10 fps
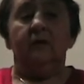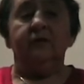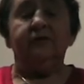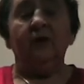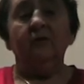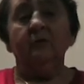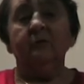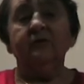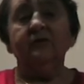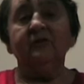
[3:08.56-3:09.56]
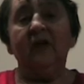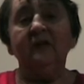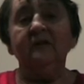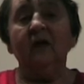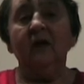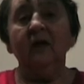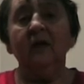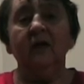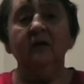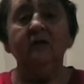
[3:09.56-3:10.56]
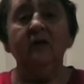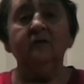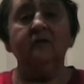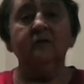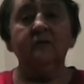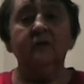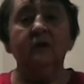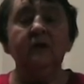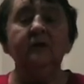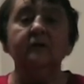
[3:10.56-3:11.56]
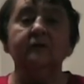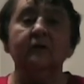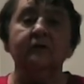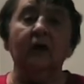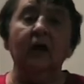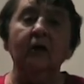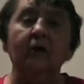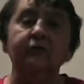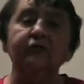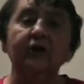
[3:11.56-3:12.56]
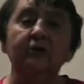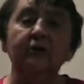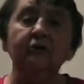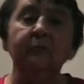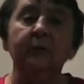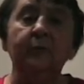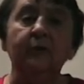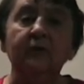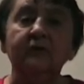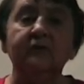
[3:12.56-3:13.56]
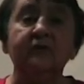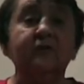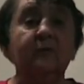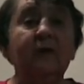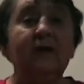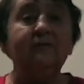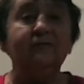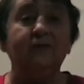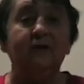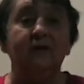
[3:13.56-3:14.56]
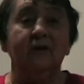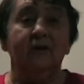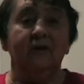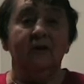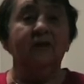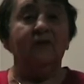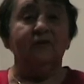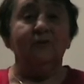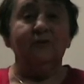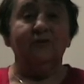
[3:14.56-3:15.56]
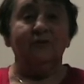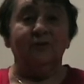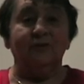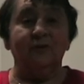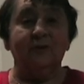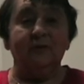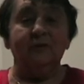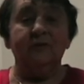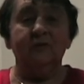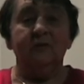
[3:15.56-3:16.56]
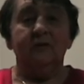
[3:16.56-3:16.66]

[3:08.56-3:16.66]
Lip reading: So it was a sad day, and yet a day of sharing of memories and some laughter, and that's always good as well.